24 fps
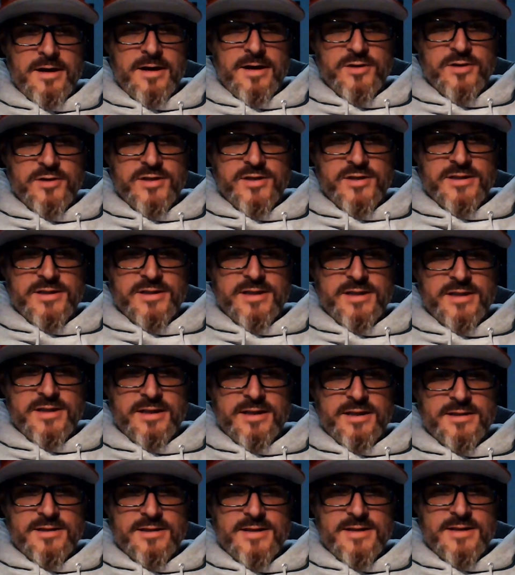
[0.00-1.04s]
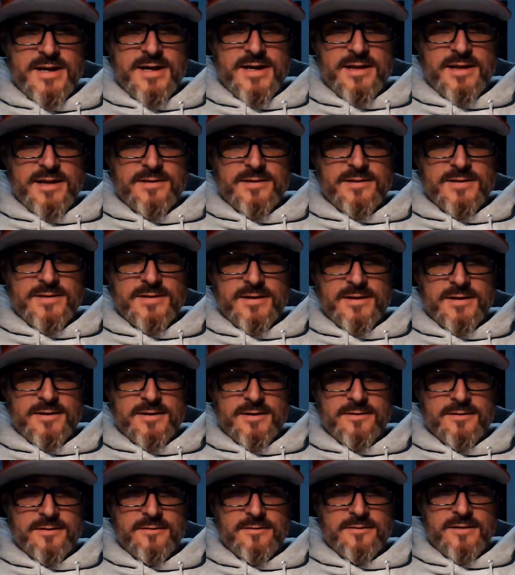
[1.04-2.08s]
How should I say it? It's not
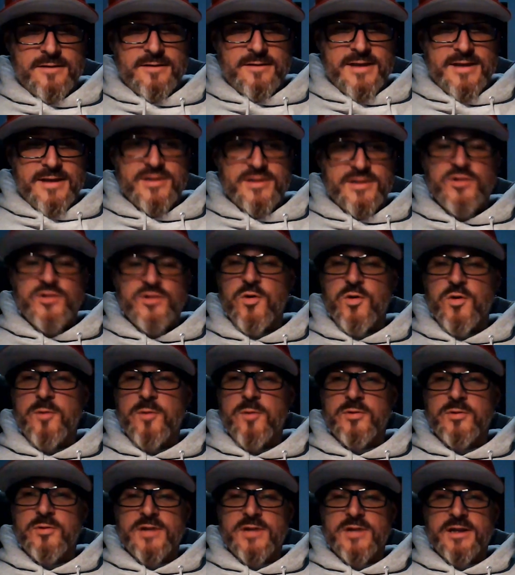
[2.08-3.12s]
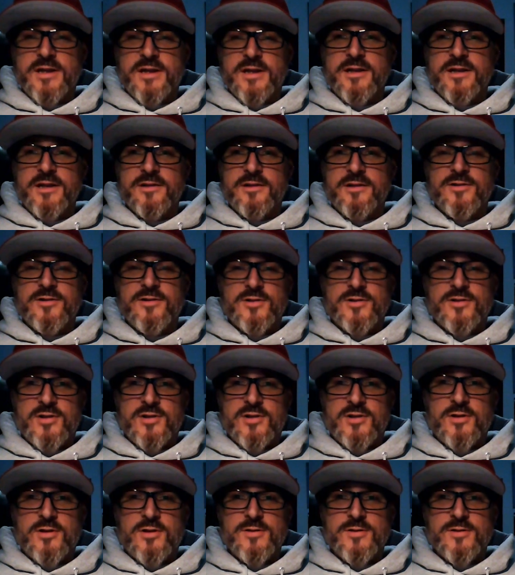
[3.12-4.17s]
as enjoyable tucking into the
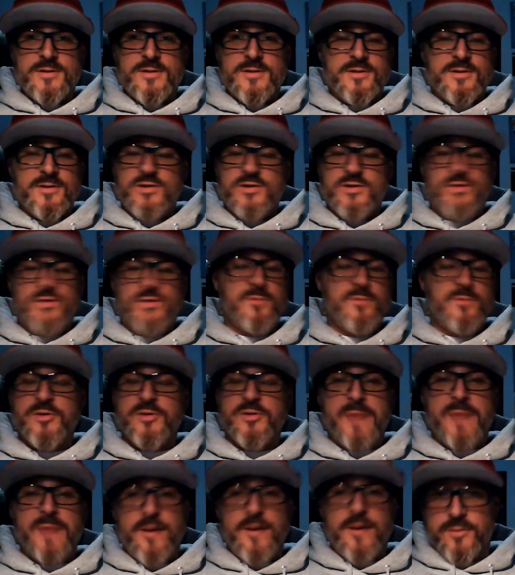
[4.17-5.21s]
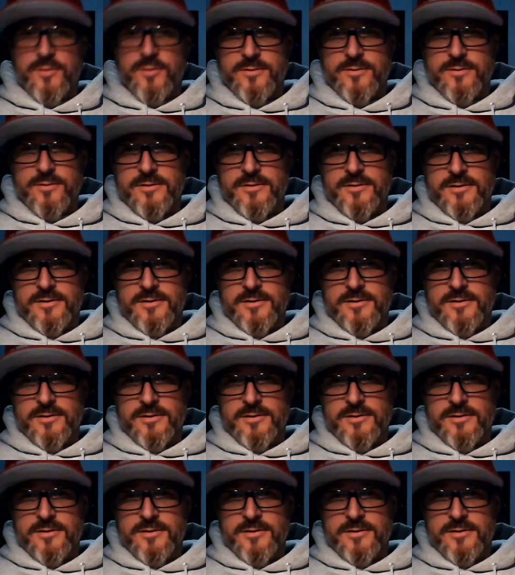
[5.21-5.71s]
turns. It's just too much power.